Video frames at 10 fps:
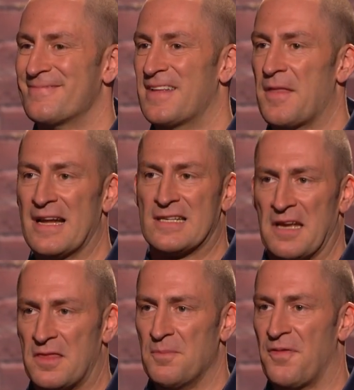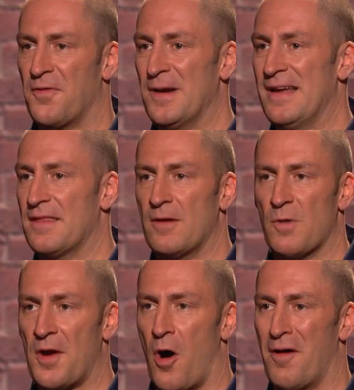And then I set them free and they
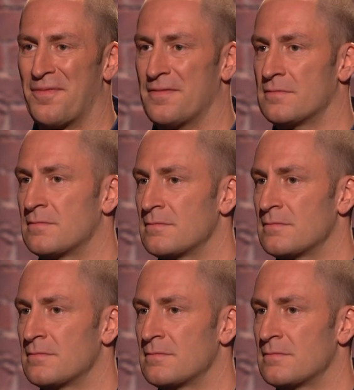run off.